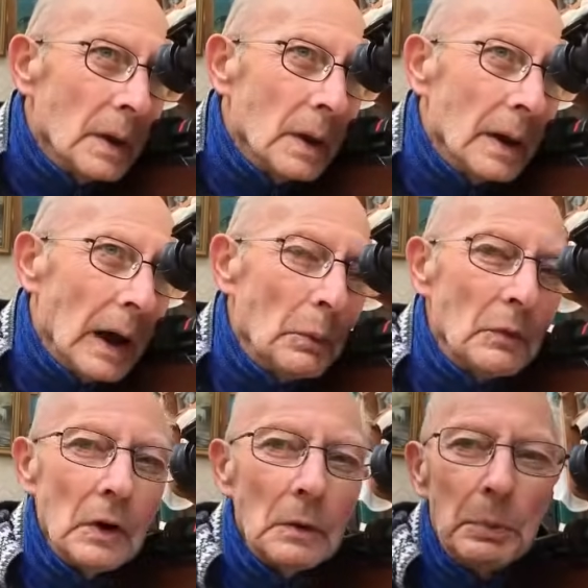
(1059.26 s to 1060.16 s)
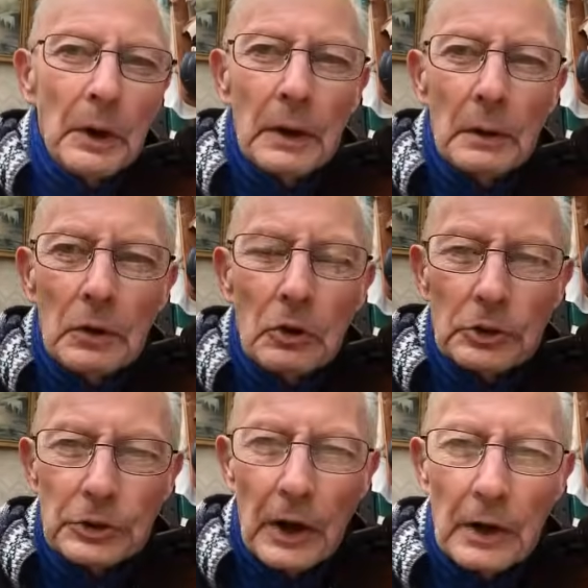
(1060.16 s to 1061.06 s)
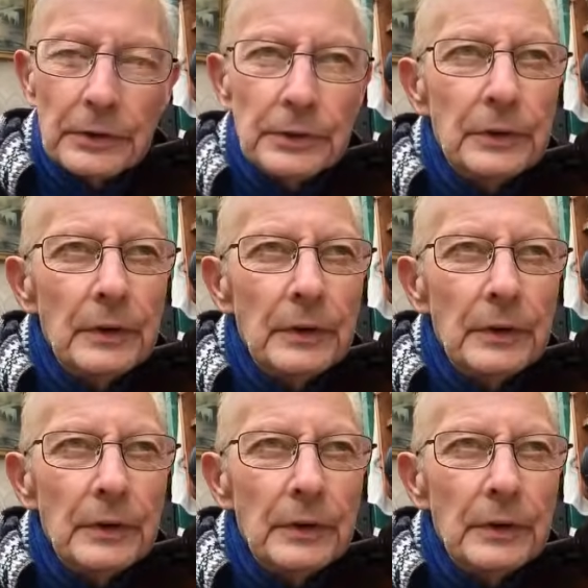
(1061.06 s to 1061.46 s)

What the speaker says: Now with a lot bigger crosshairs,